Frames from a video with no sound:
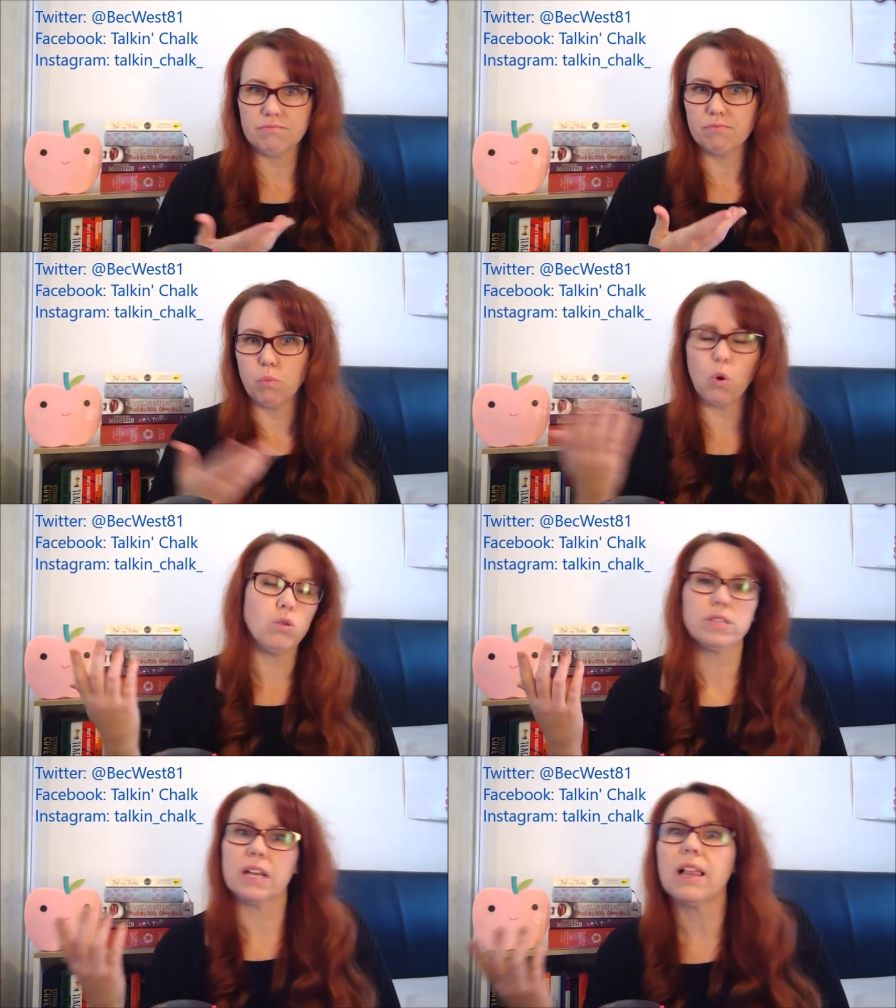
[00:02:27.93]

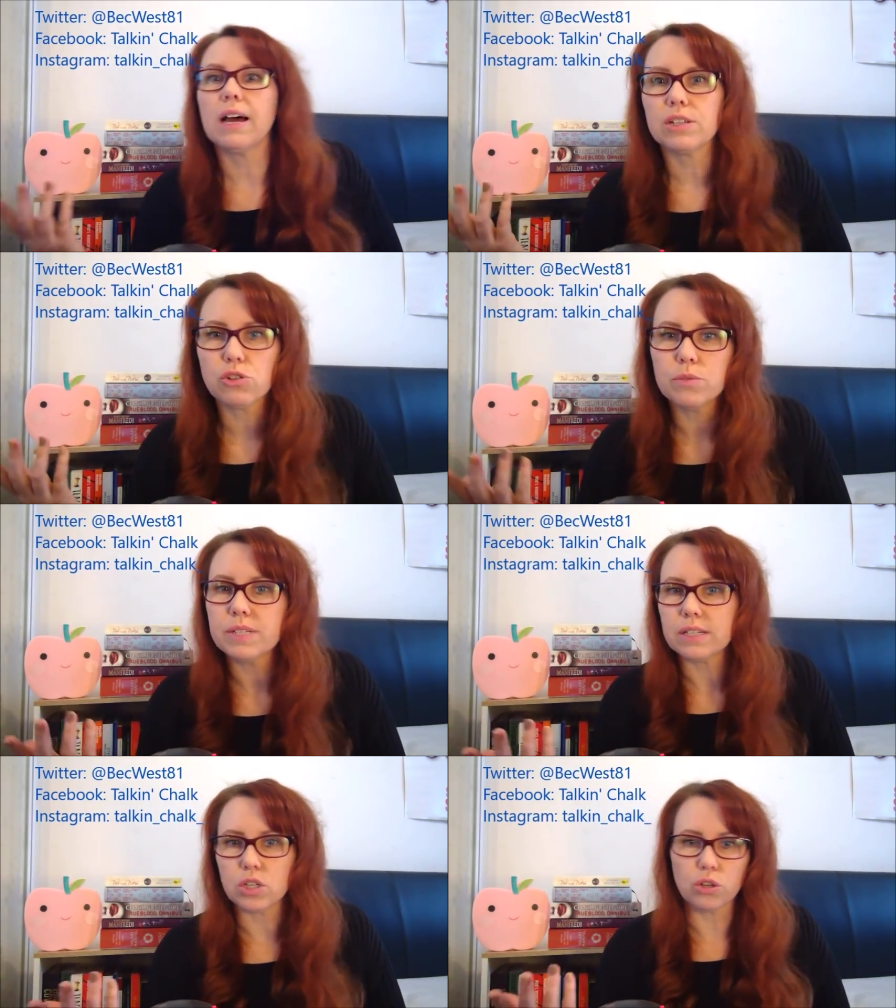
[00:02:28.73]
walls in
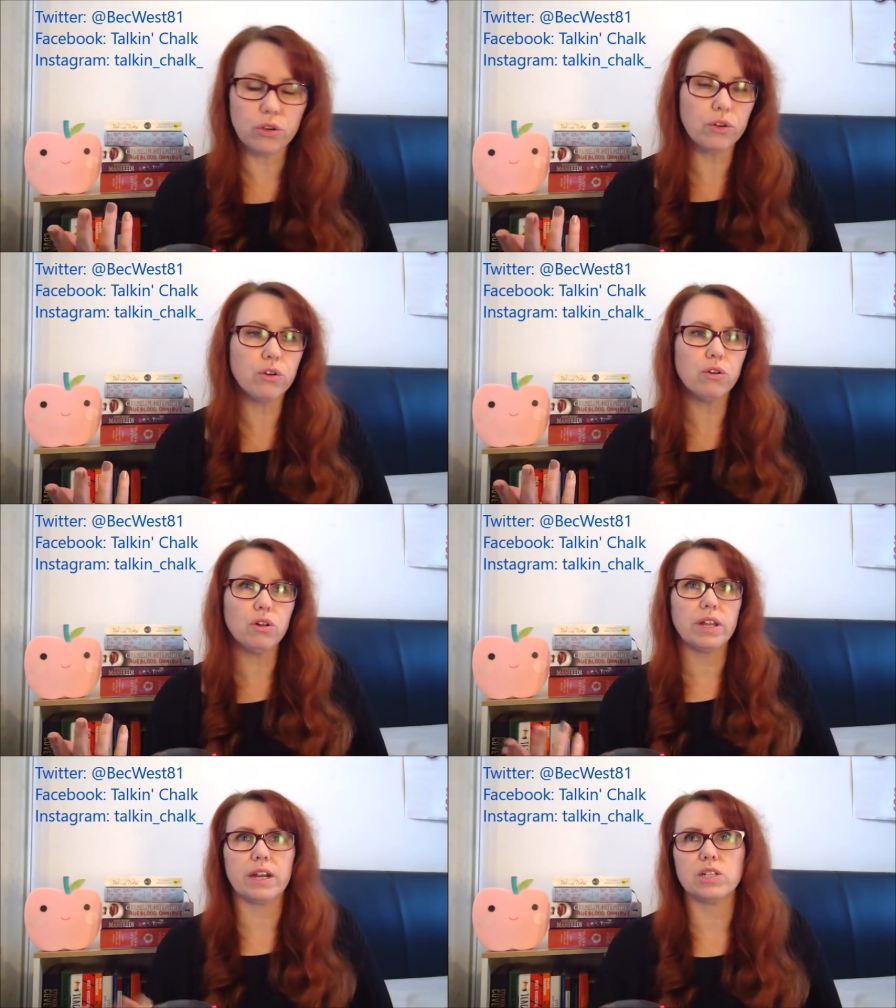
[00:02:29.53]
classrooms into
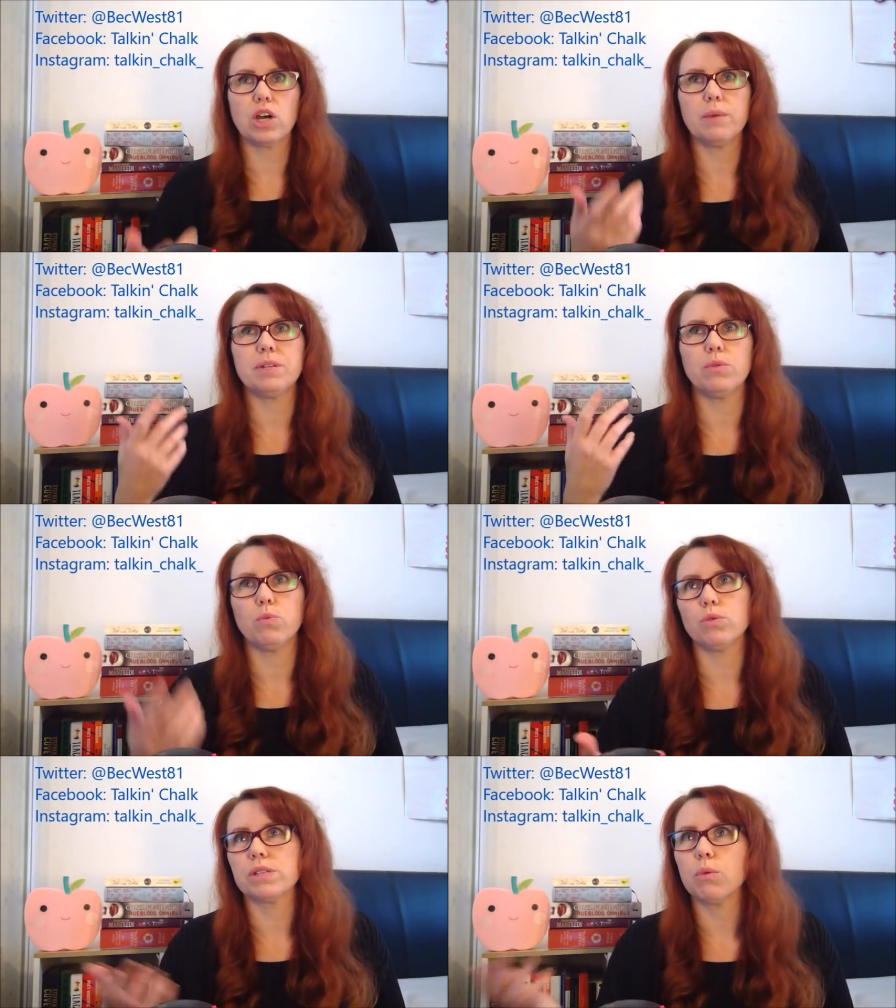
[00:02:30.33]
Google, and I typed in
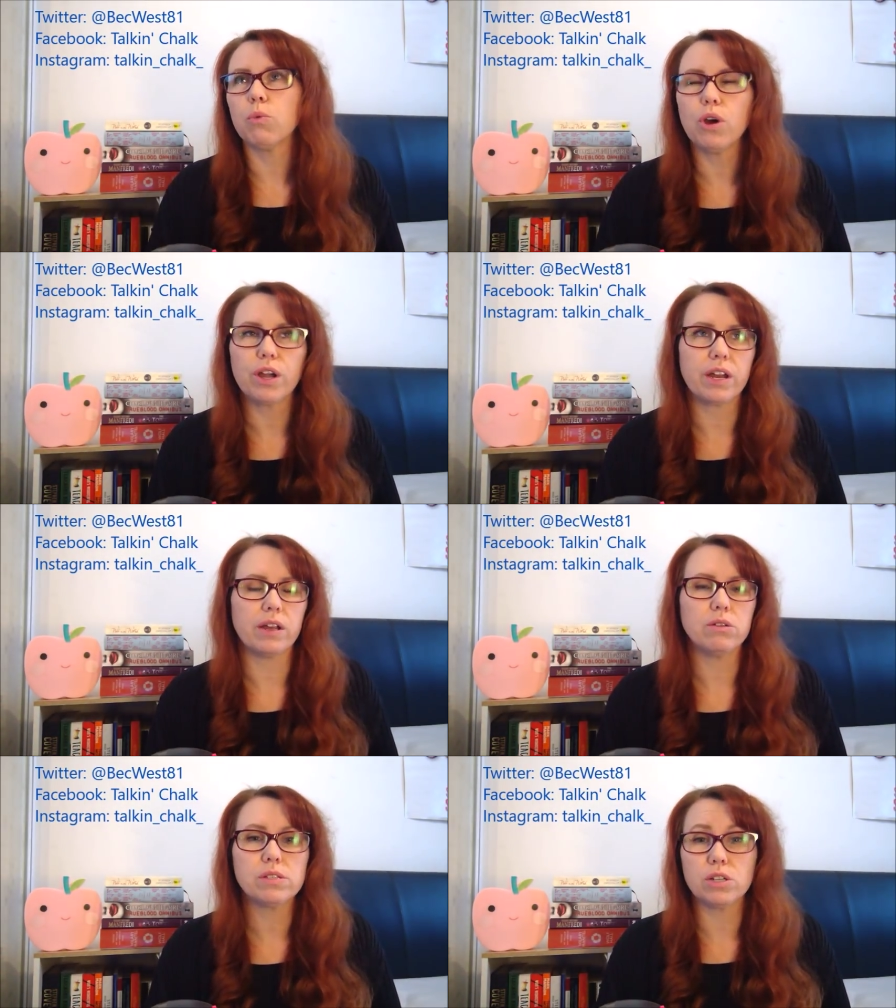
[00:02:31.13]
walls that work, and
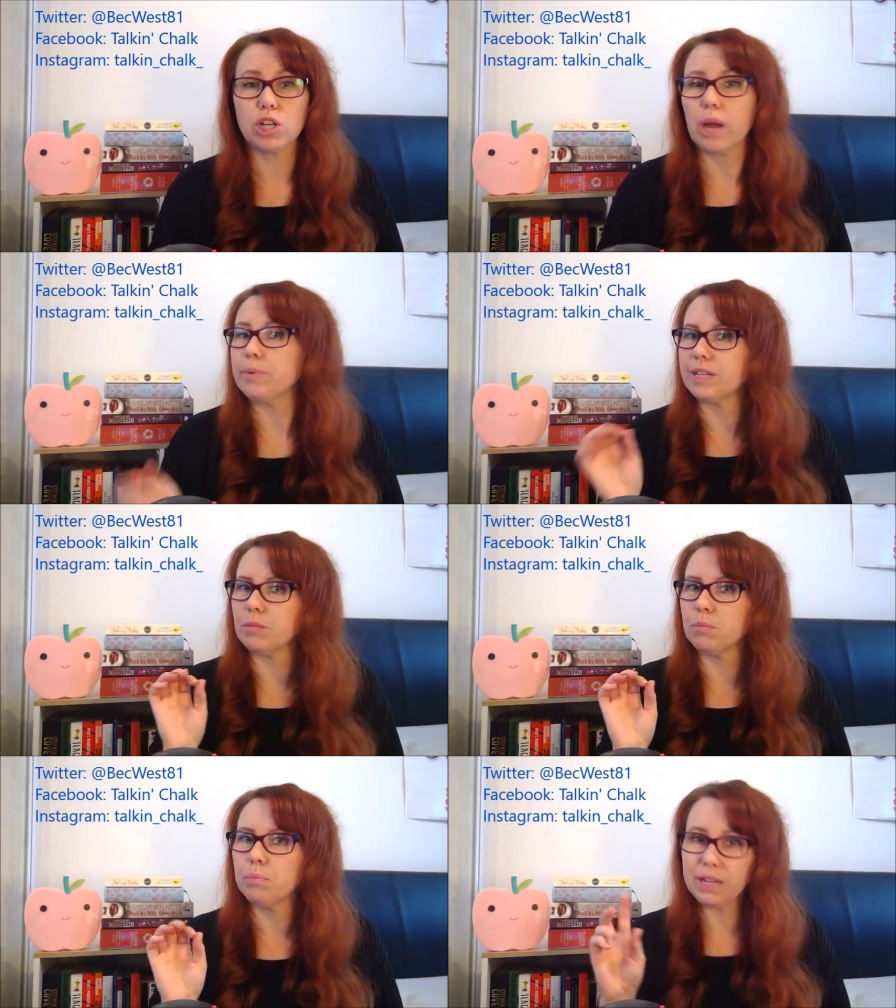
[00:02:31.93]
I also typed
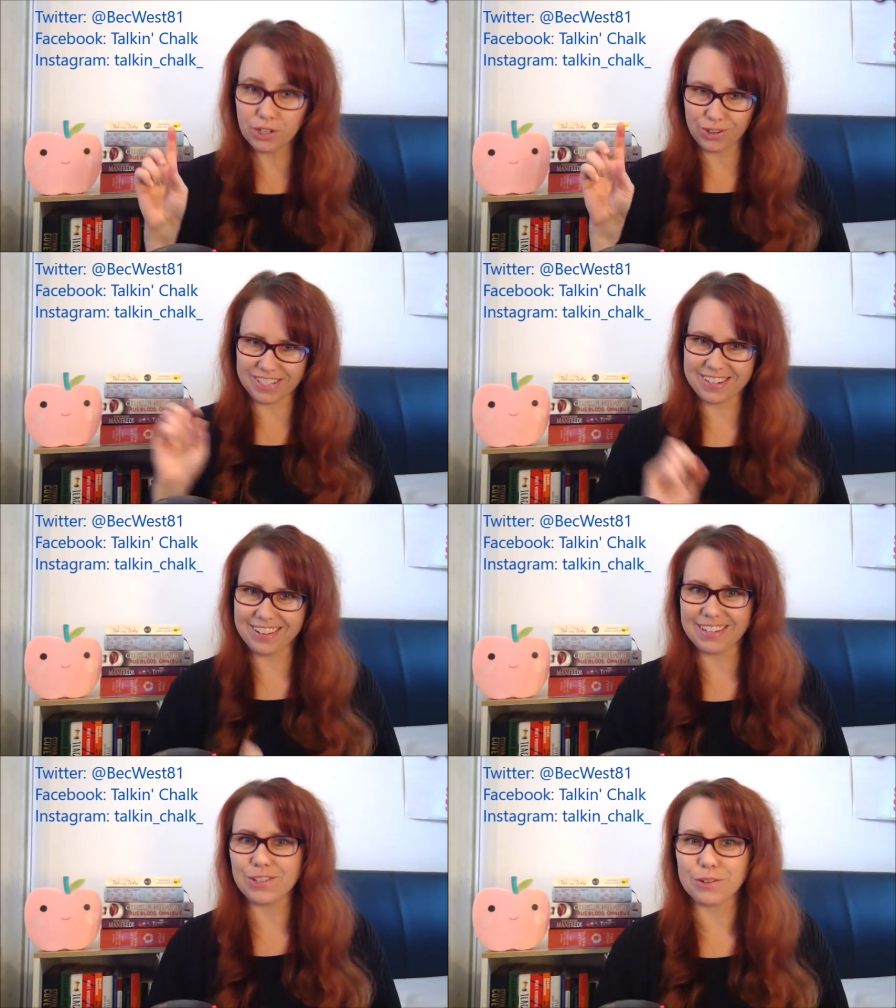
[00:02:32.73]
in Pinterest
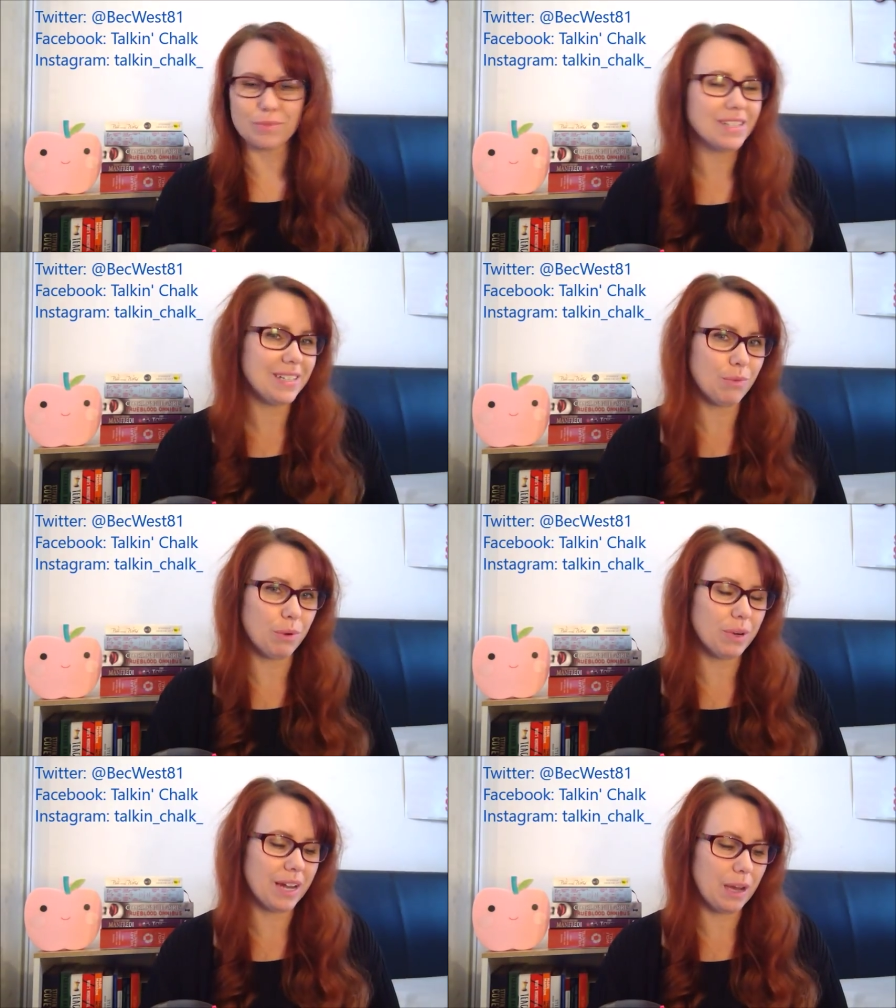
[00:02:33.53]
classroom to see
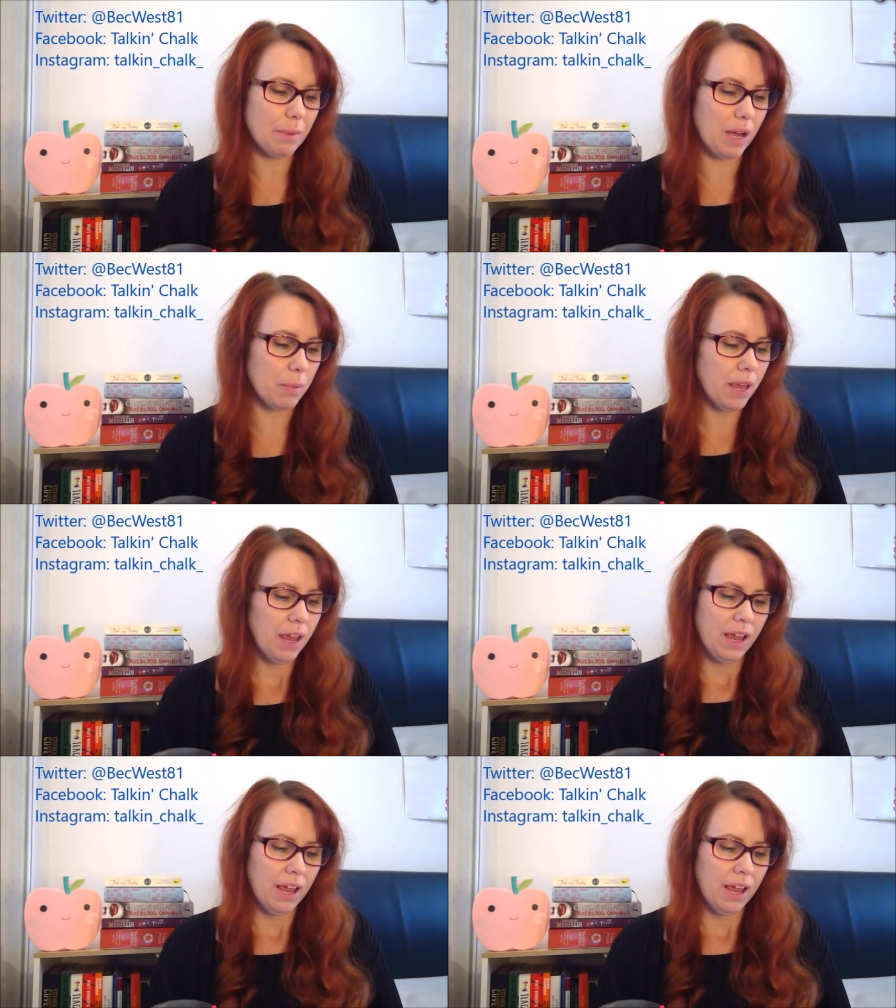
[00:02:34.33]
what would come up.